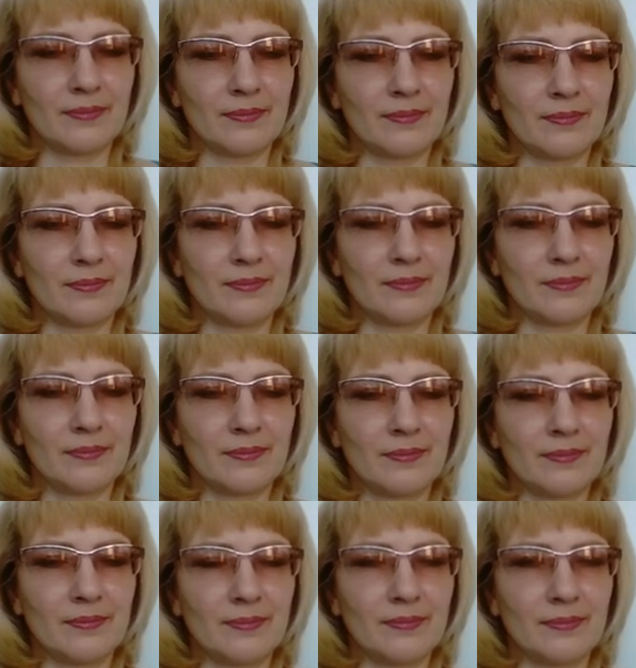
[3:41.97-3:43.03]

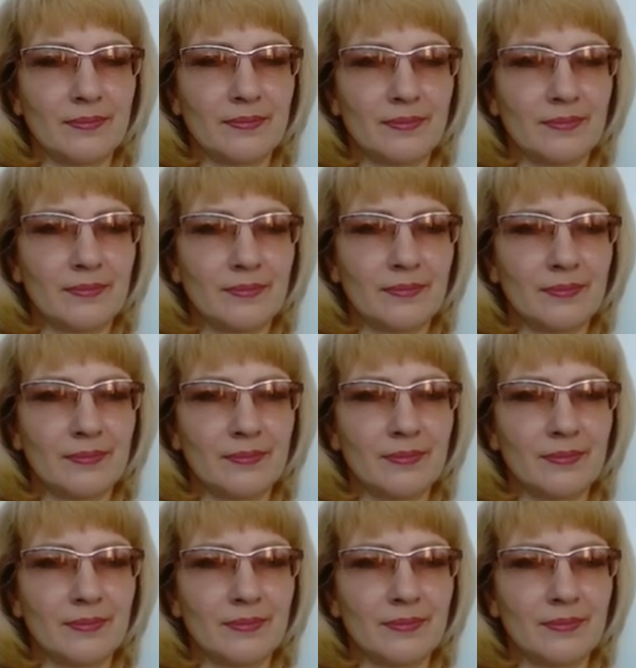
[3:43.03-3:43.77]
Nobody speaks.